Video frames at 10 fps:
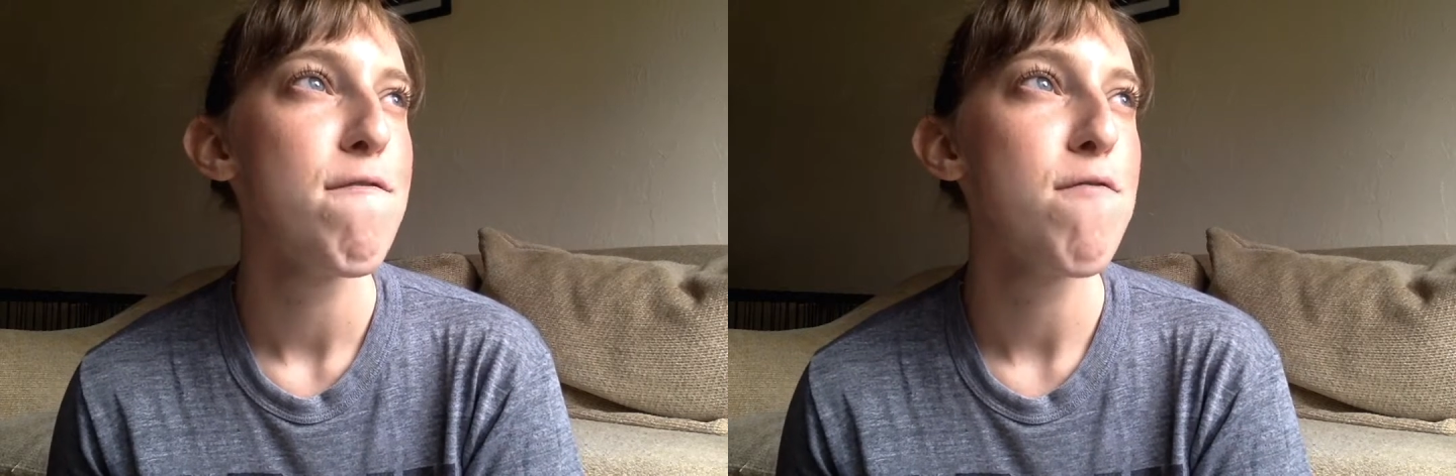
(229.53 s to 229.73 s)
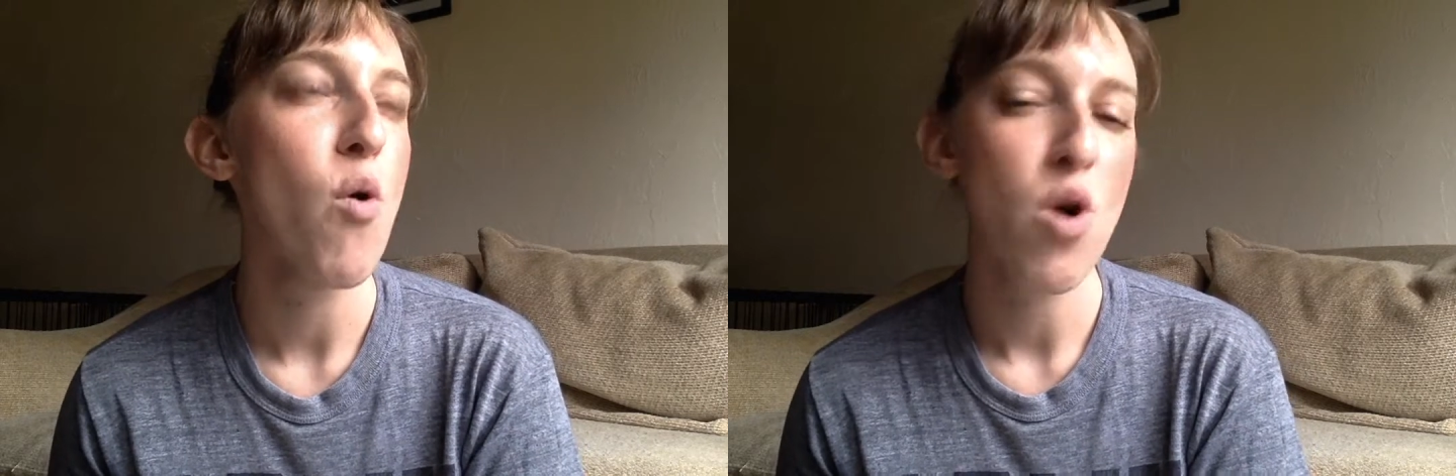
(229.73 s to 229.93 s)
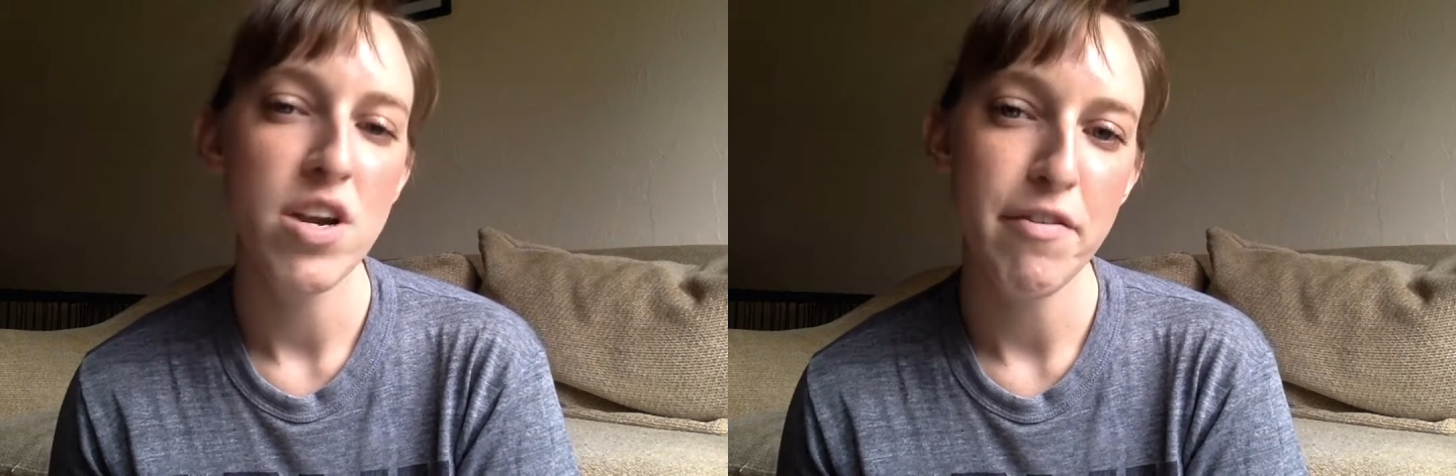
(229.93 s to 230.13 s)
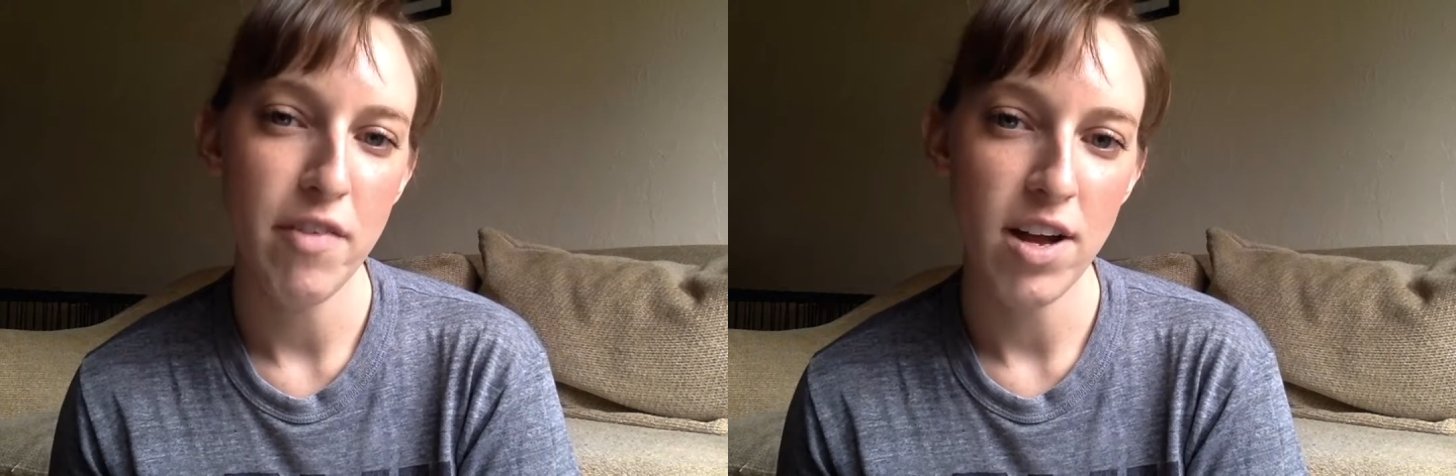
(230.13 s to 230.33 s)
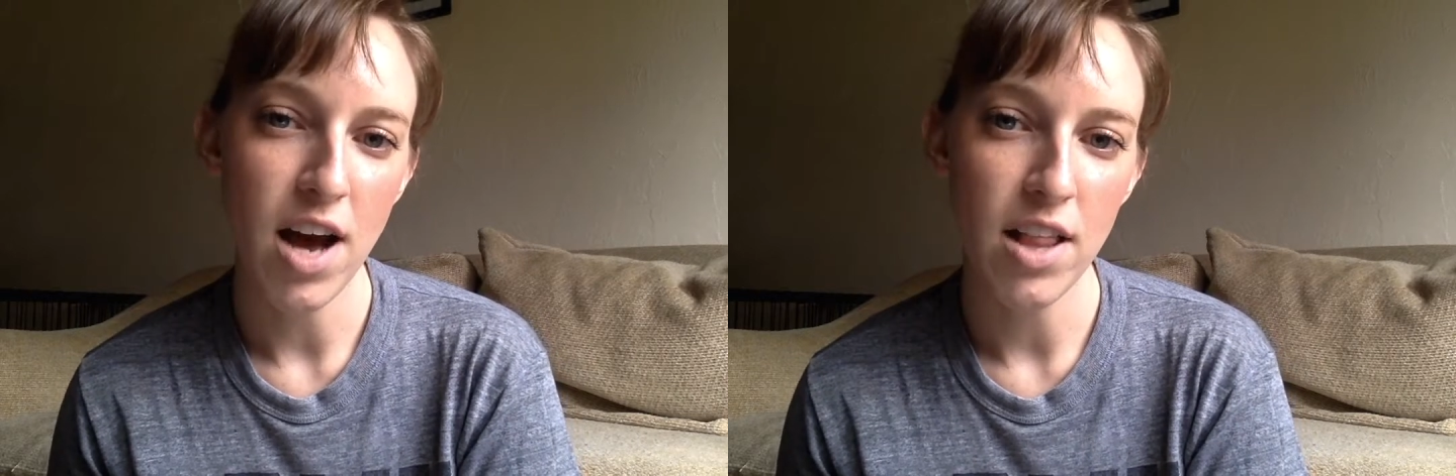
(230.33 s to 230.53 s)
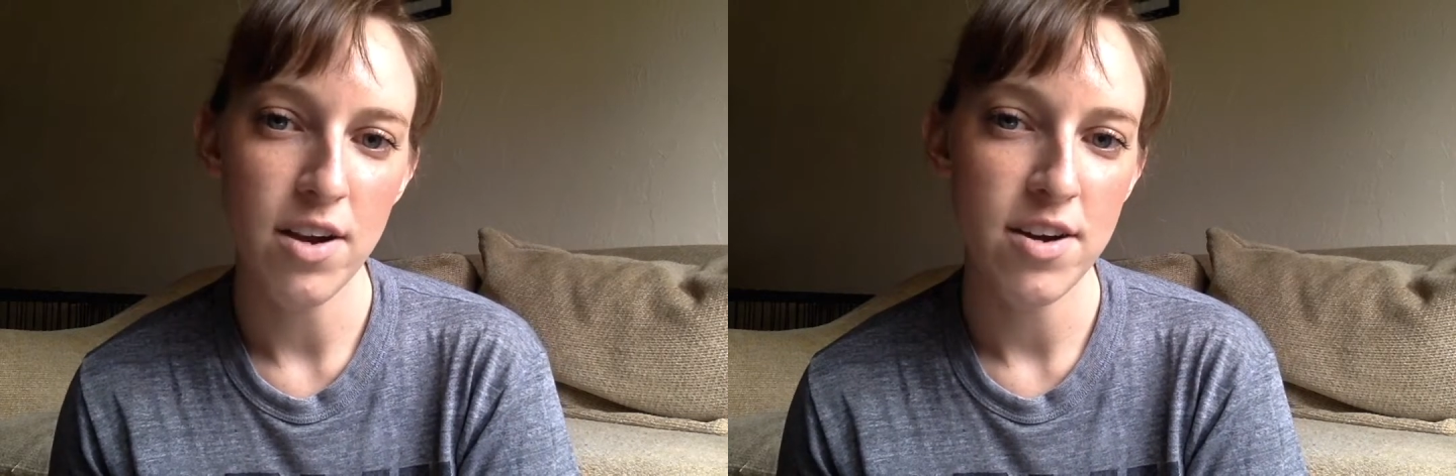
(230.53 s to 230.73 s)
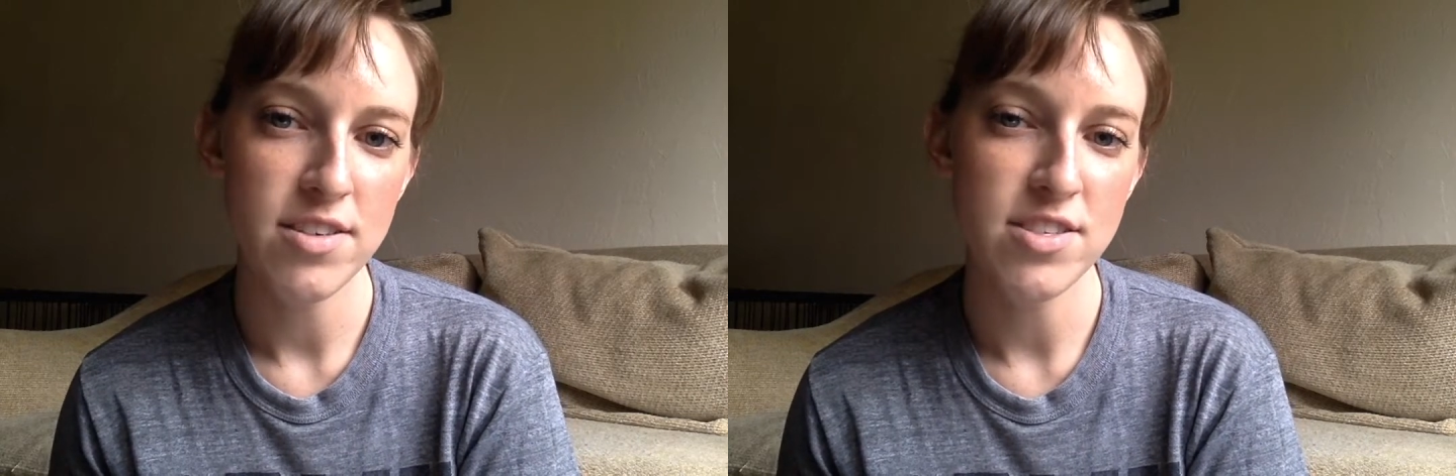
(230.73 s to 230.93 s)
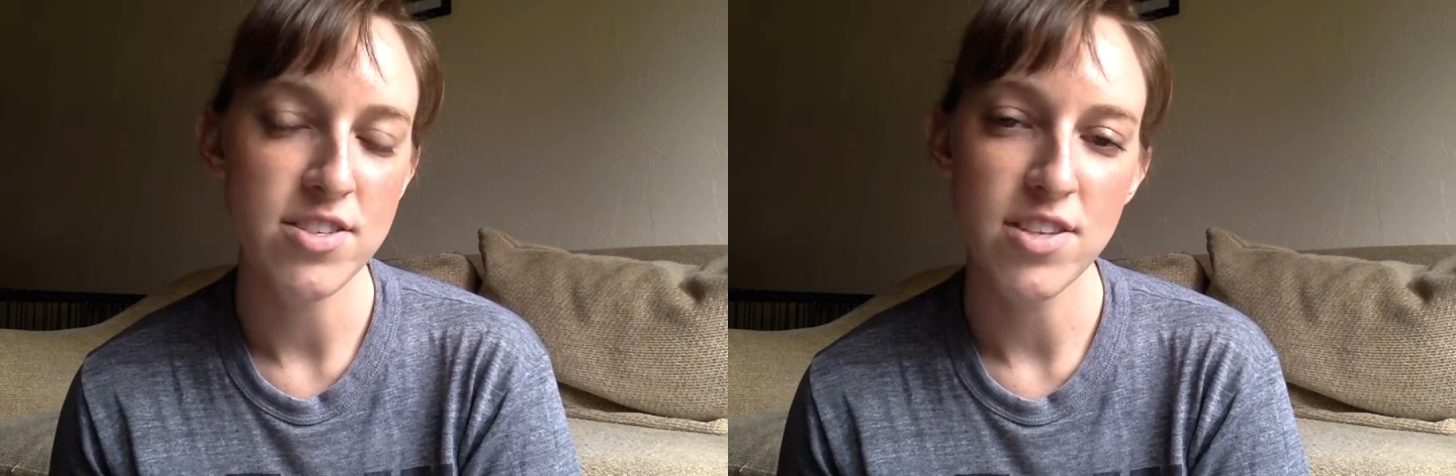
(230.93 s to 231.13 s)
4 different
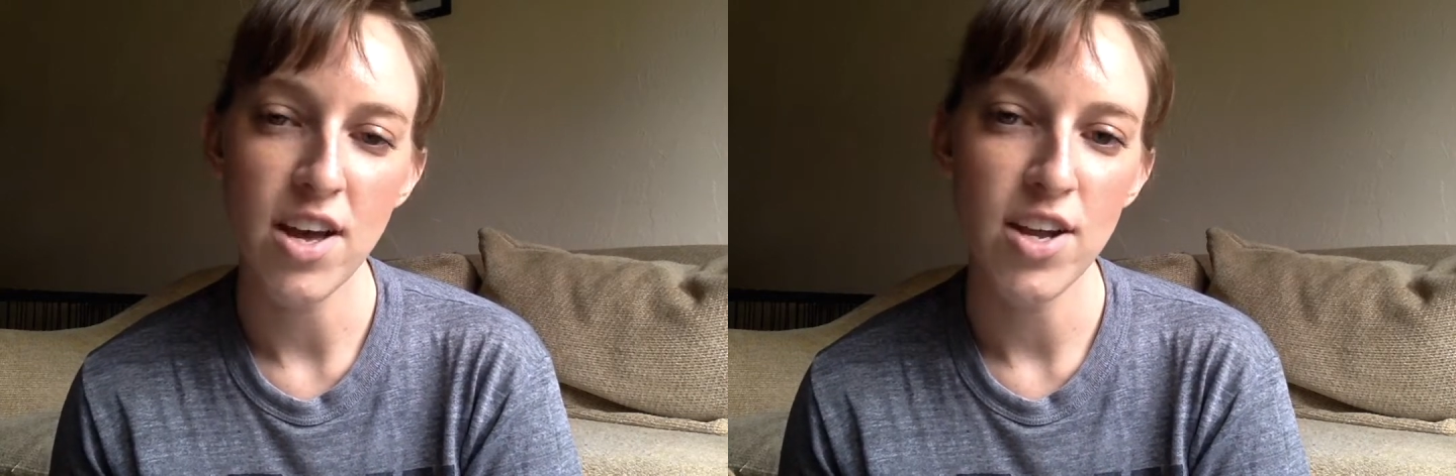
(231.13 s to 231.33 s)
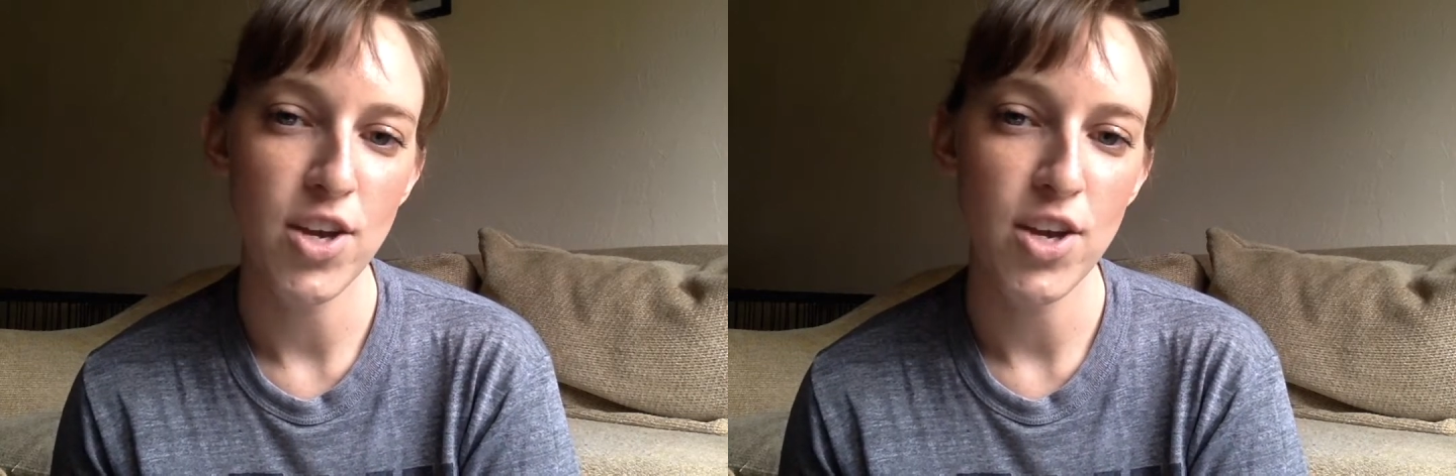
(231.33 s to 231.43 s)
colors. There's not a